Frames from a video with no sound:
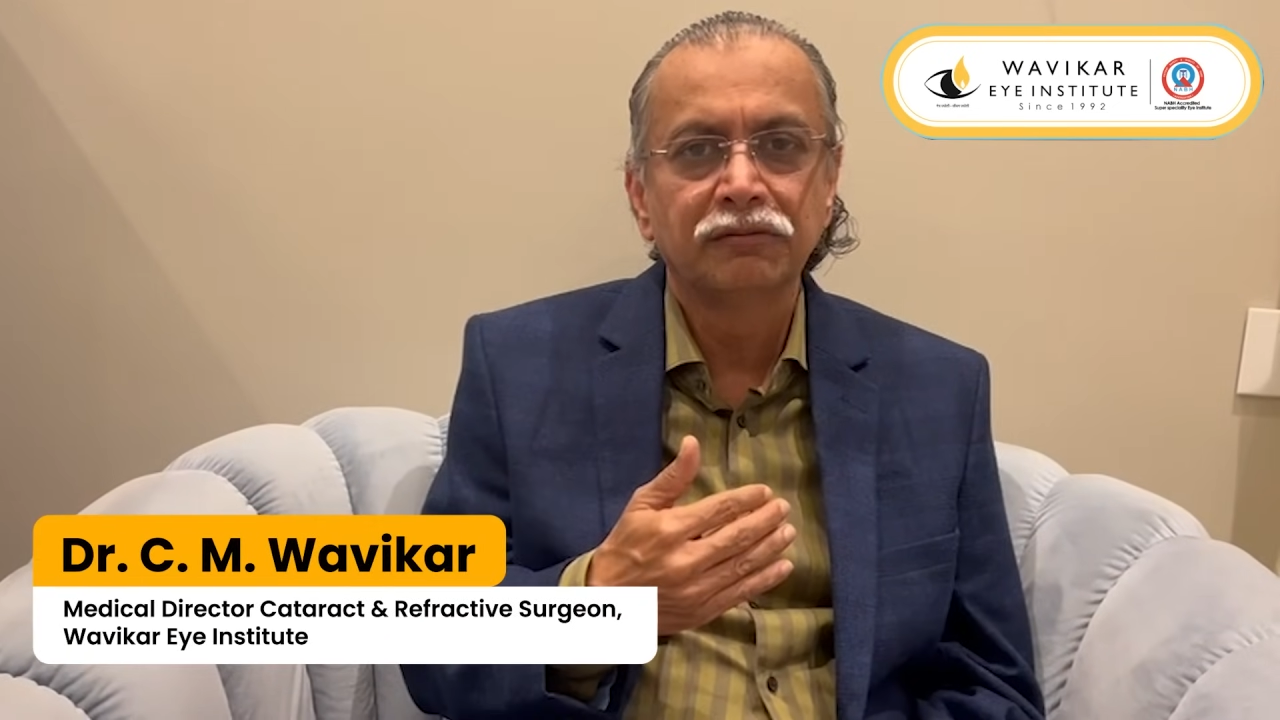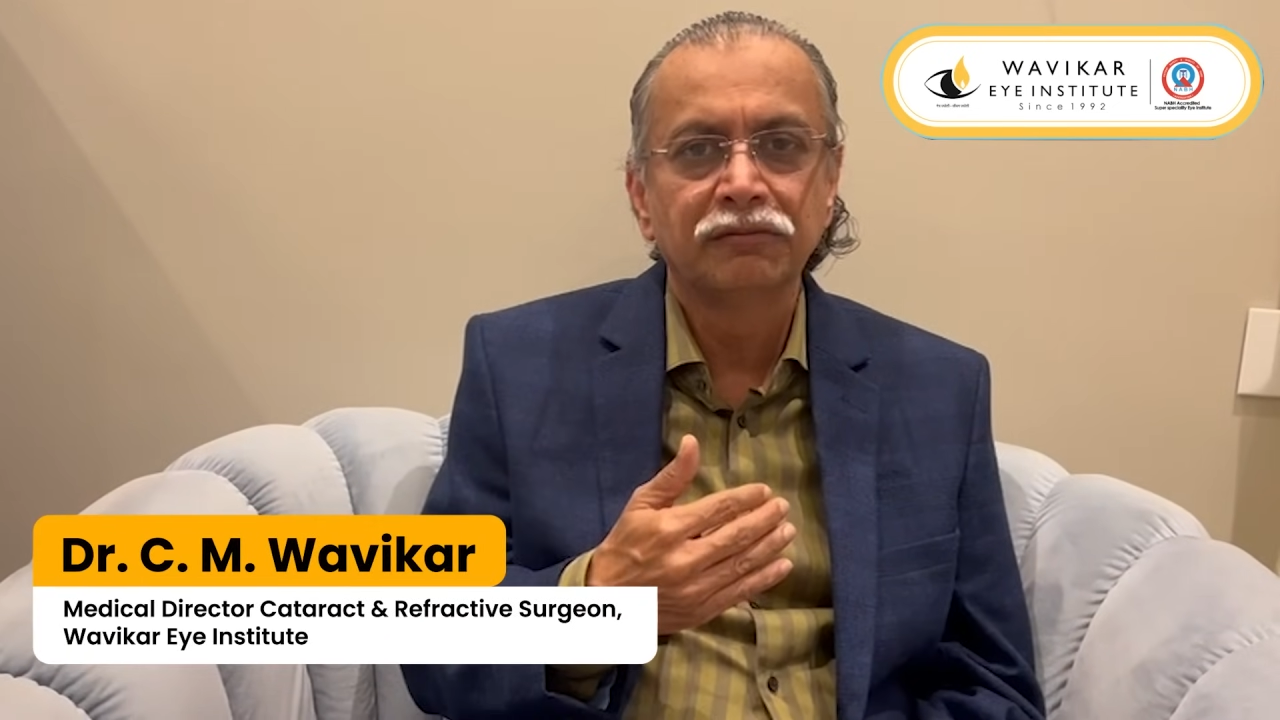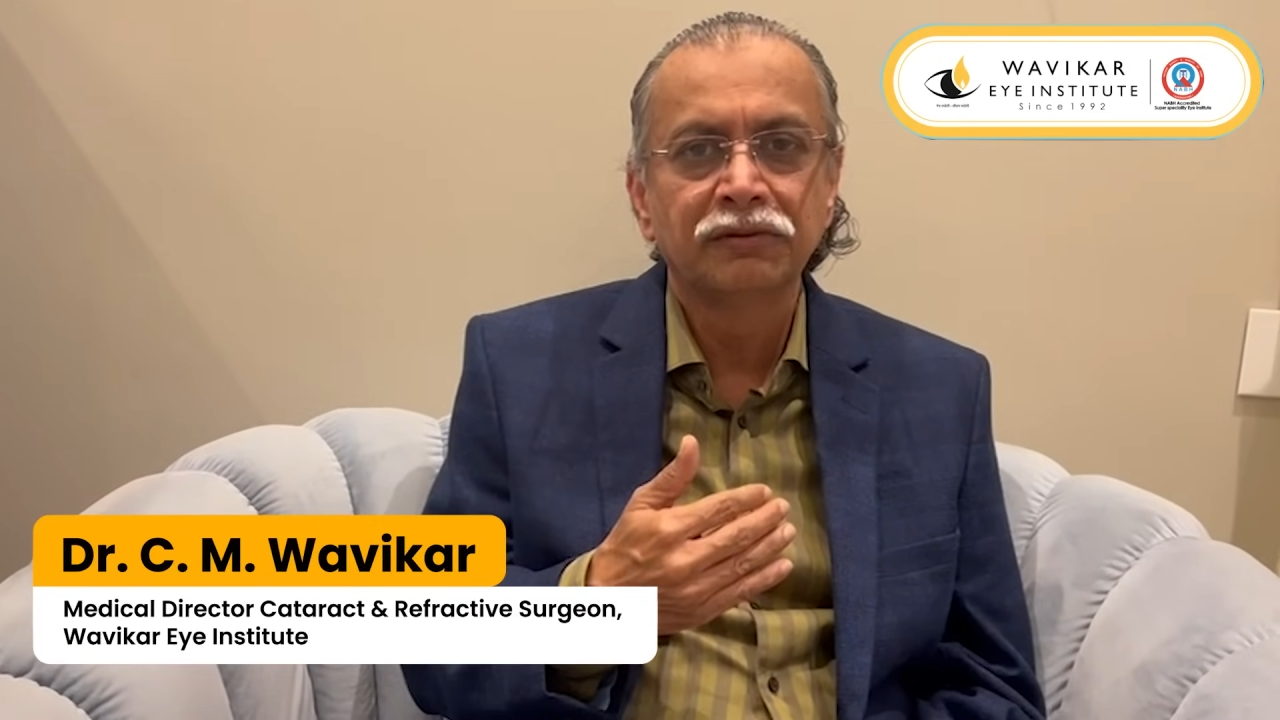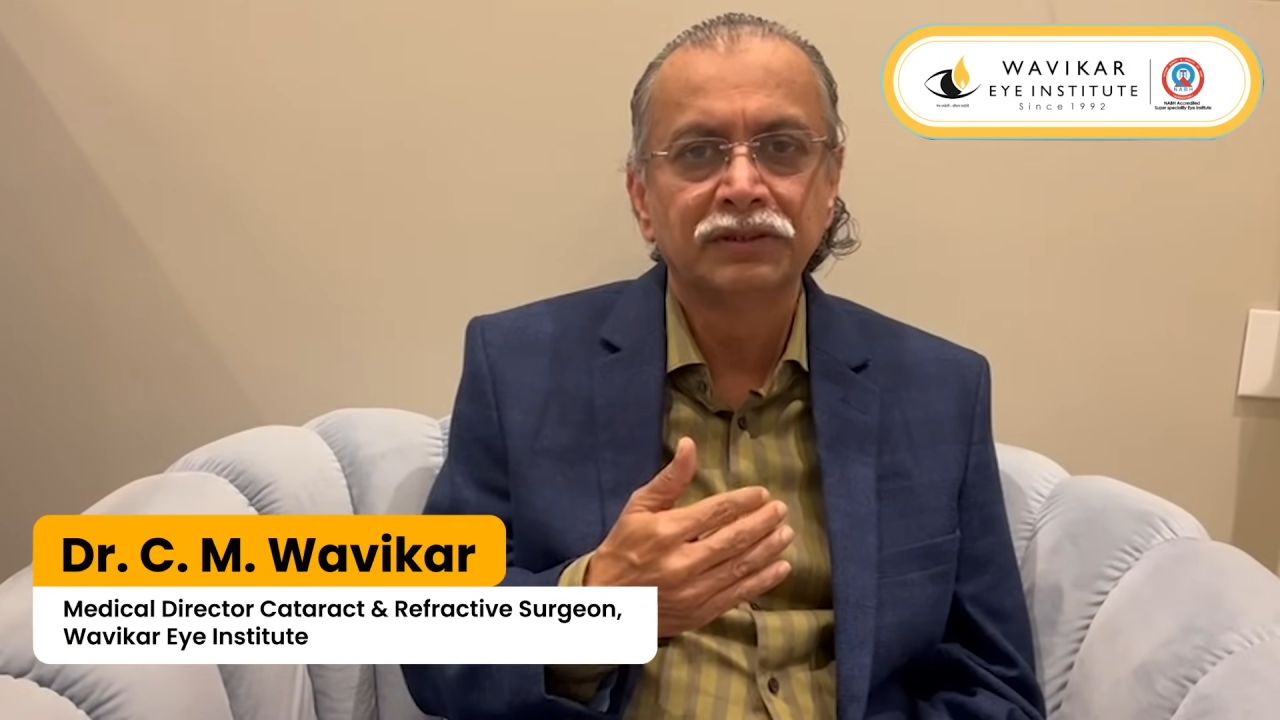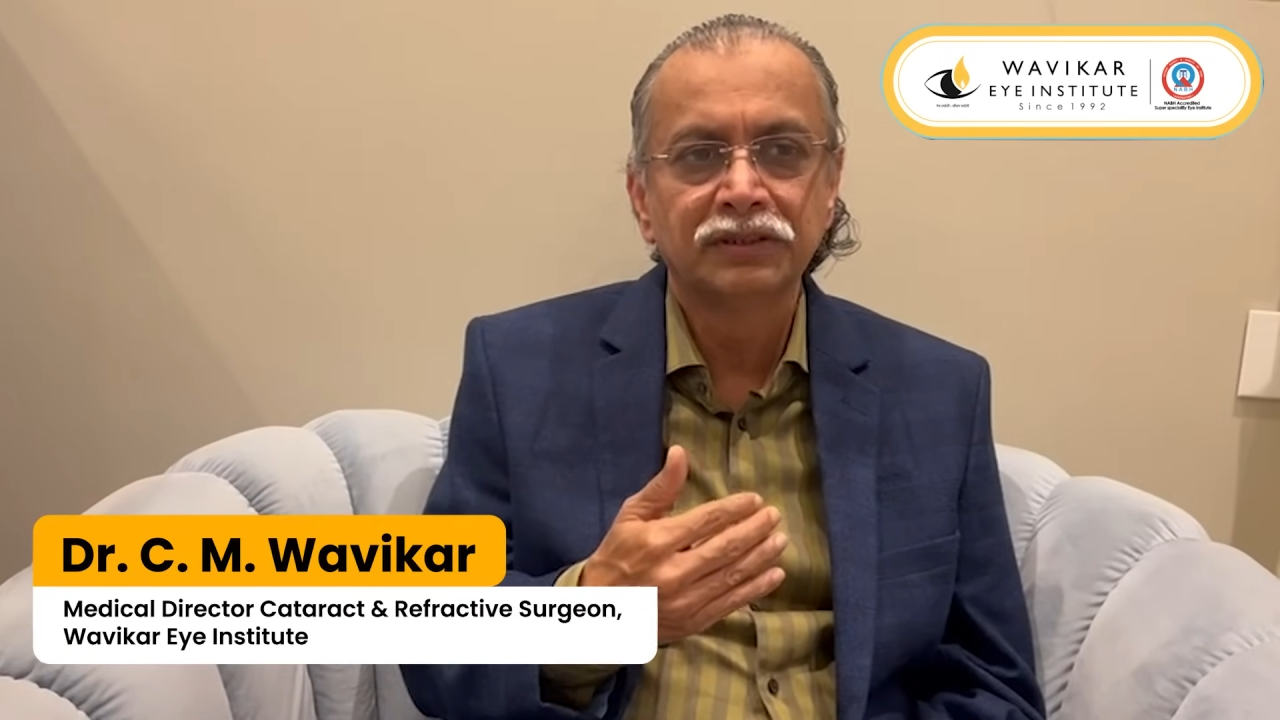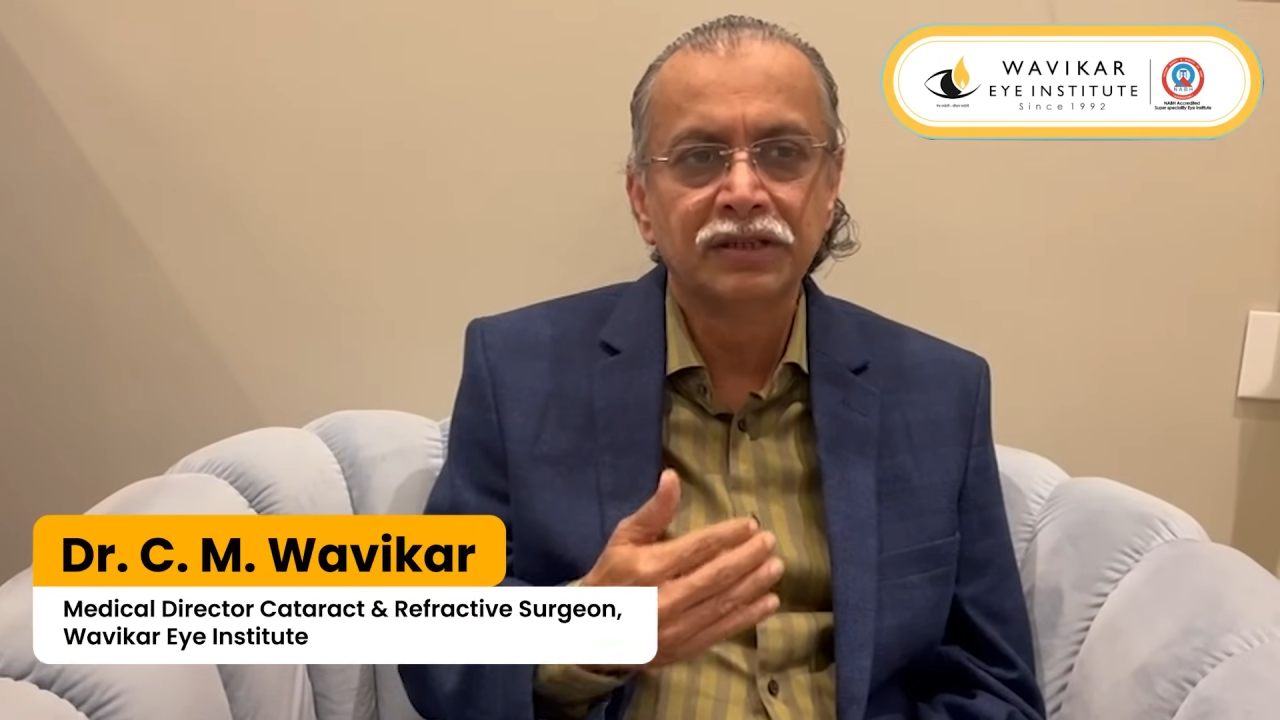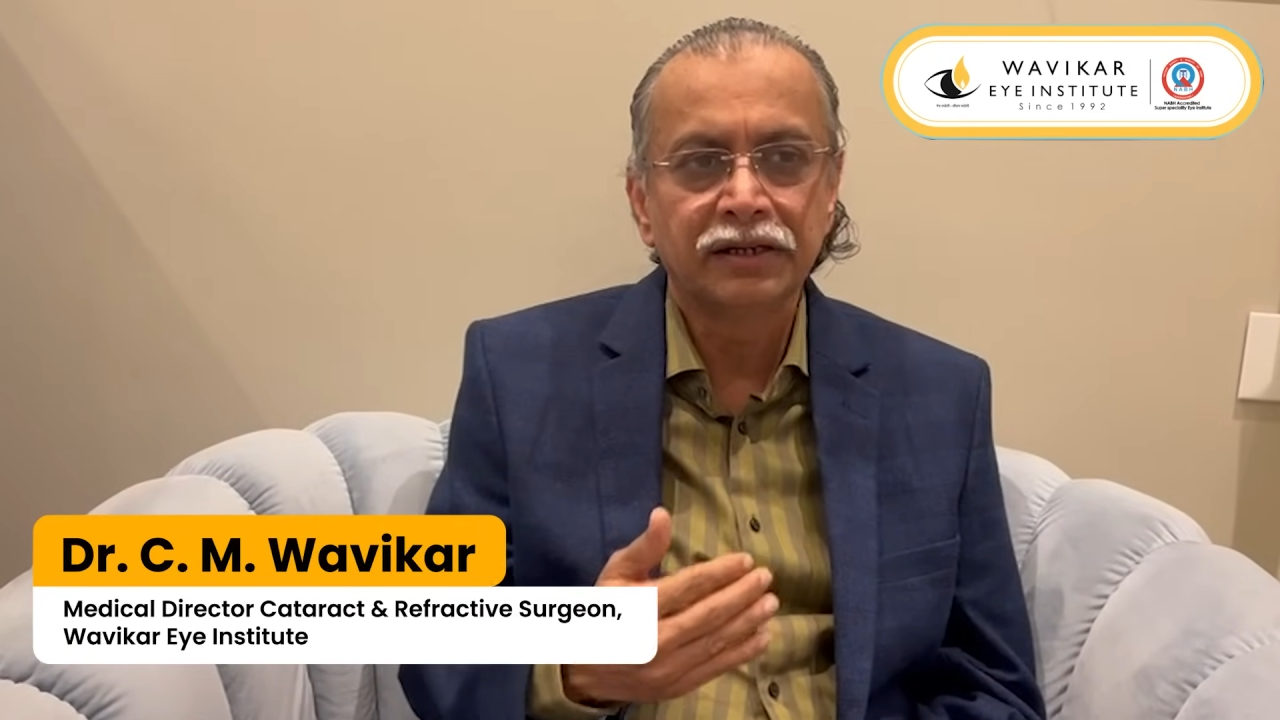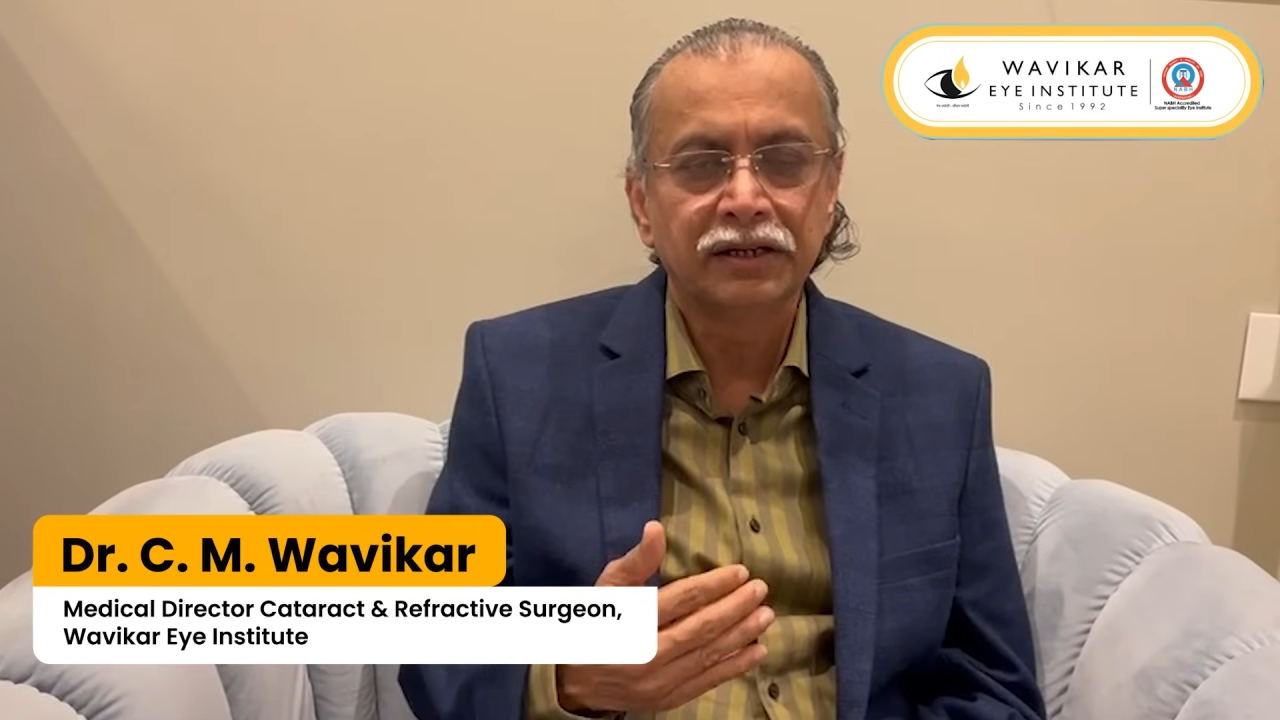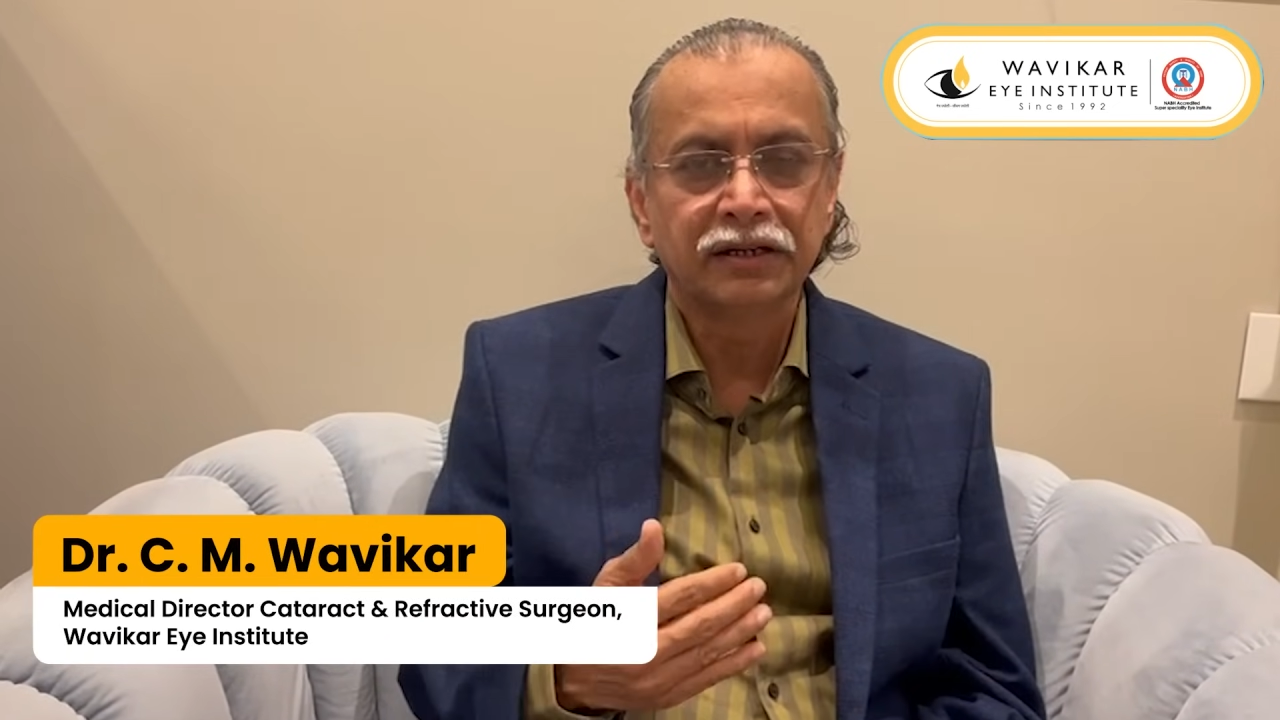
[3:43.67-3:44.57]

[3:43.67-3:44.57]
with that